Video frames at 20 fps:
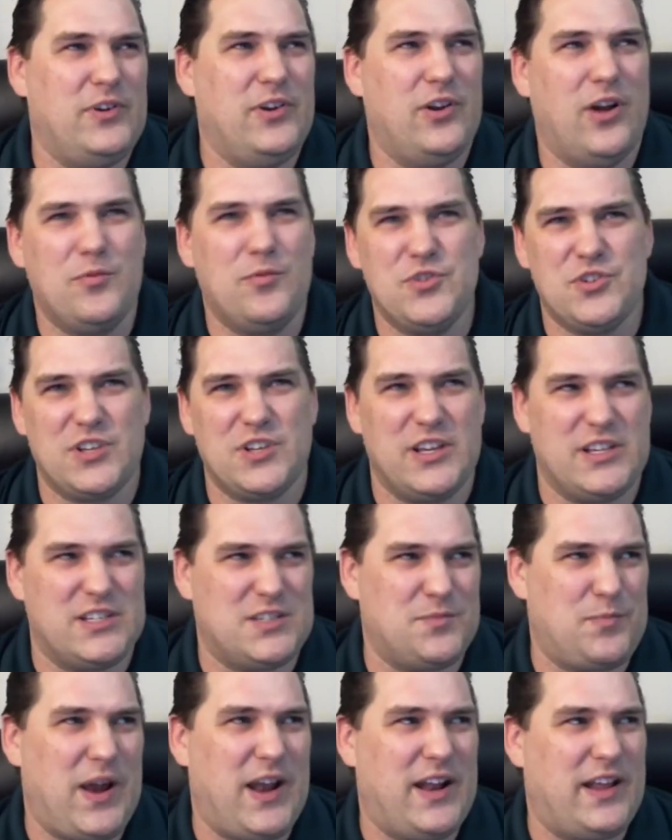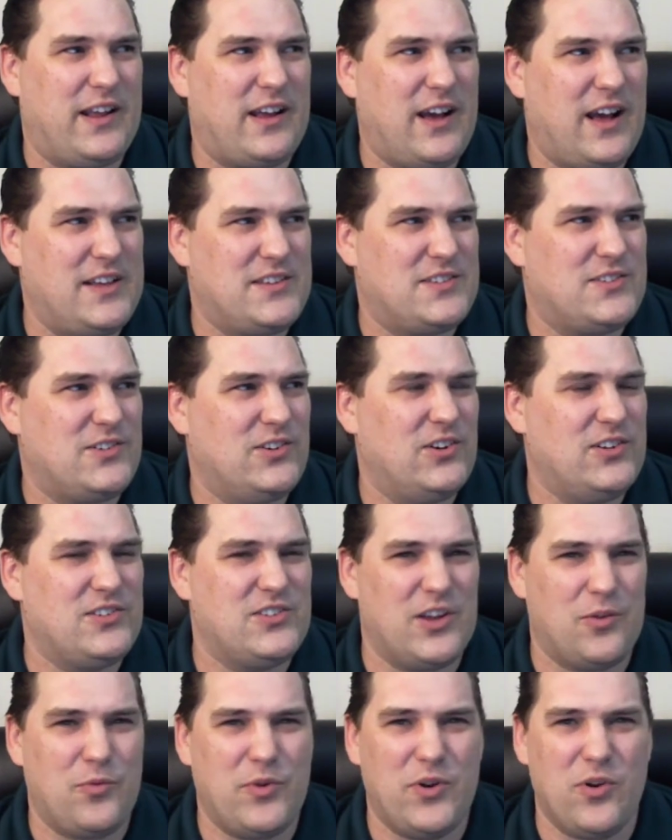I'm just a Hispanic guy, sir. It's
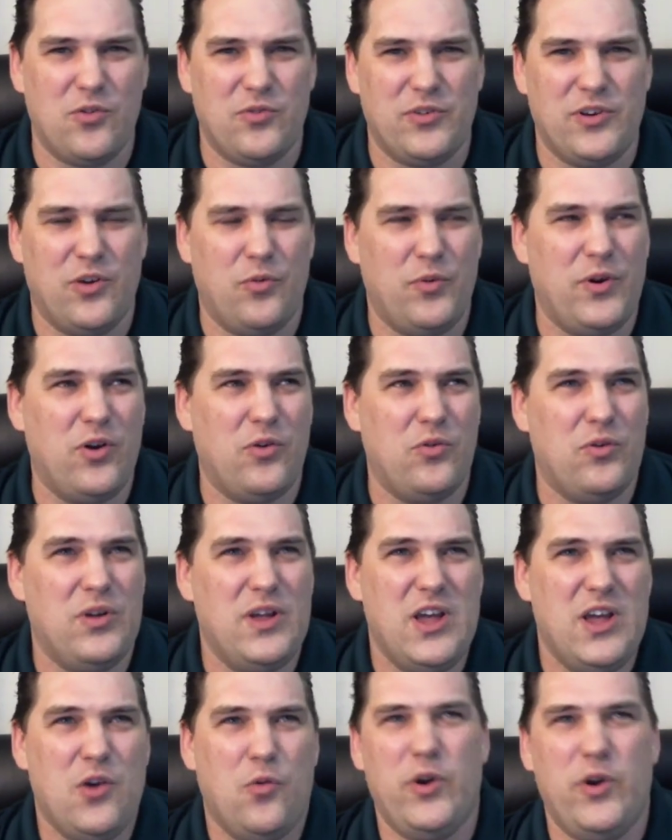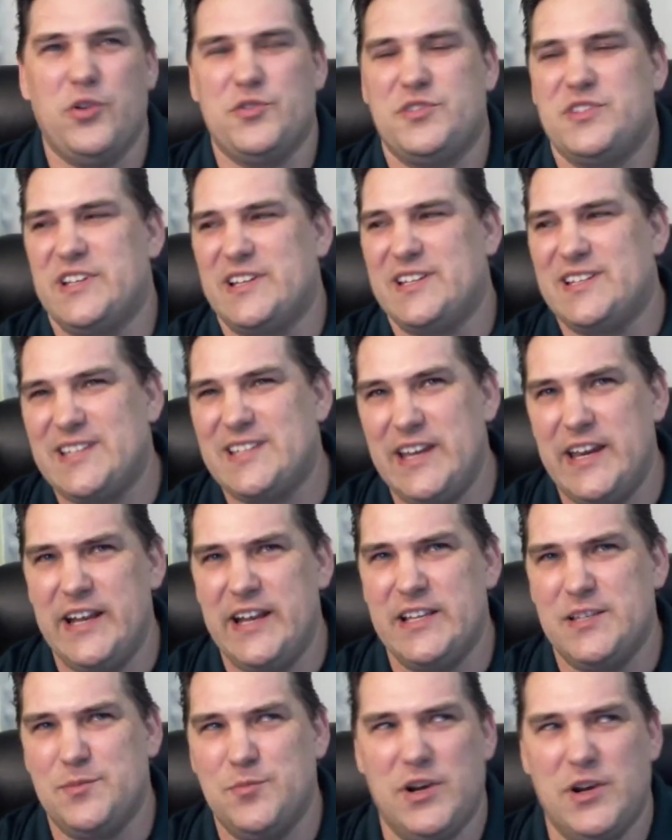like we don't succeed
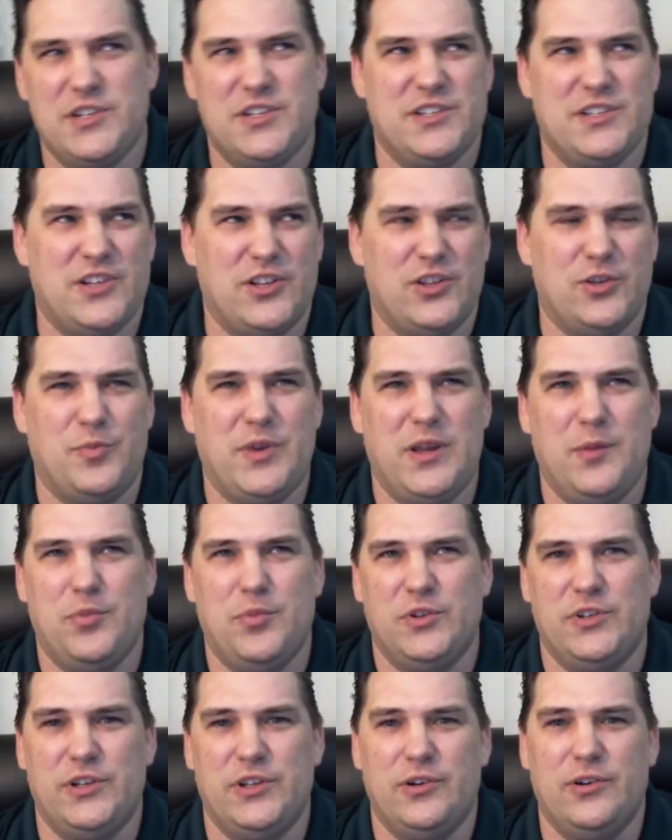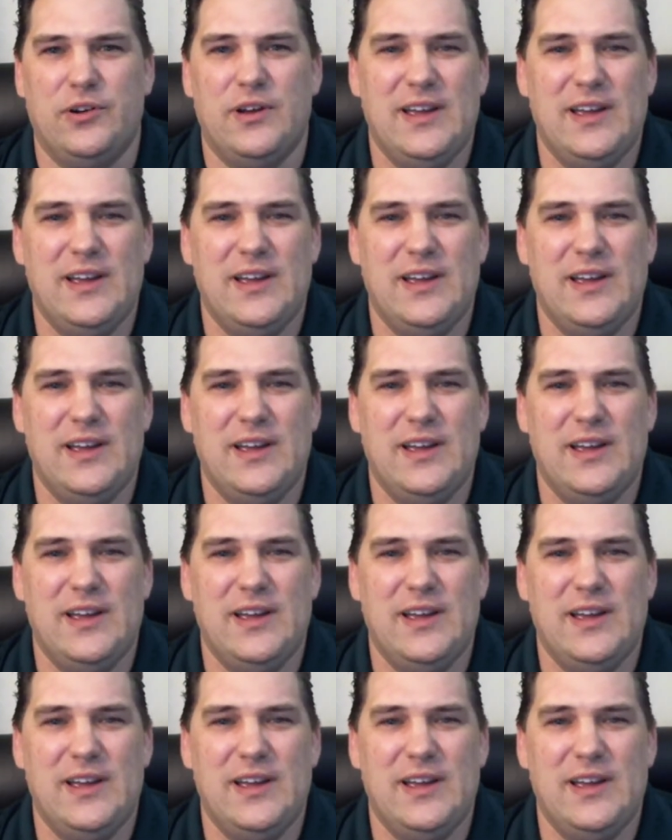as much as other people do,